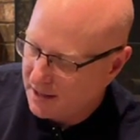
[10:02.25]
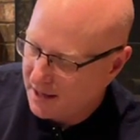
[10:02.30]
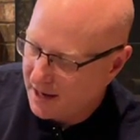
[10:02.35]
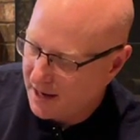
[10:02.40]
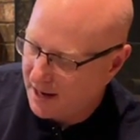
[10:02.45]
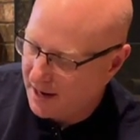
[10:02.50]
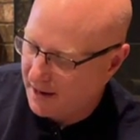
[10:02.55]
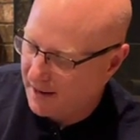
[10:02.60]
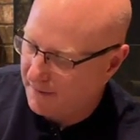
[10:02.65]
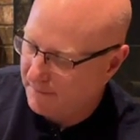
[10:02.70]

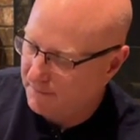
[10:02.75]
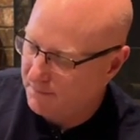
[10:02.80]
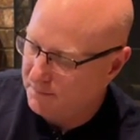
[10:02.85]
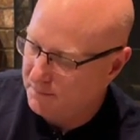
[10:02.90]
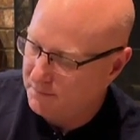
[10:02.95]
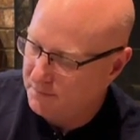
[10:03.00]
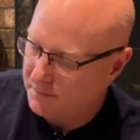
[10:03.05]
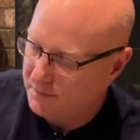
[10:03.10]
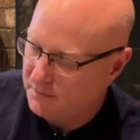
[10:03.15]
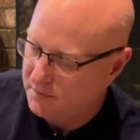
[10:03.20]

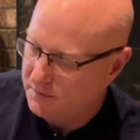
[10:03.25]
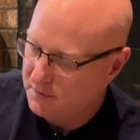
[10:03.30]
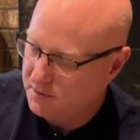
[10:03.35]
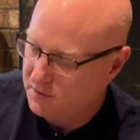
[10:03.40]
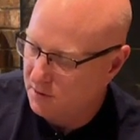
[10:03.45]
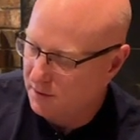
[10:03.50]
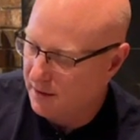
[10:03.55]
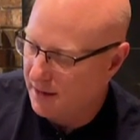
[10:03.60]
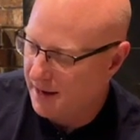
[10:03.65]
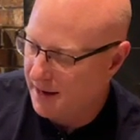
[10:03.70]
And
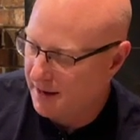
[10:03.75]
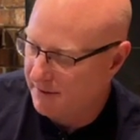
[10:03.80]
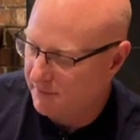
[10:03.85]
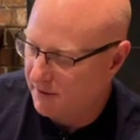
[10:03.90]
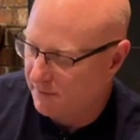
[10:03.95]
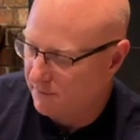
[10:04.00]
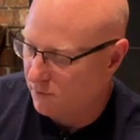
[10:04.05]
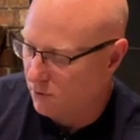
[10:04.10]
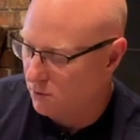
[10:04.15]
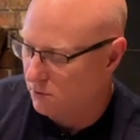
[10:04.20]
so I have
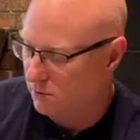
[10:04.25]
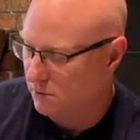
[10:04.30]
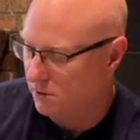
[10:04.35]
a full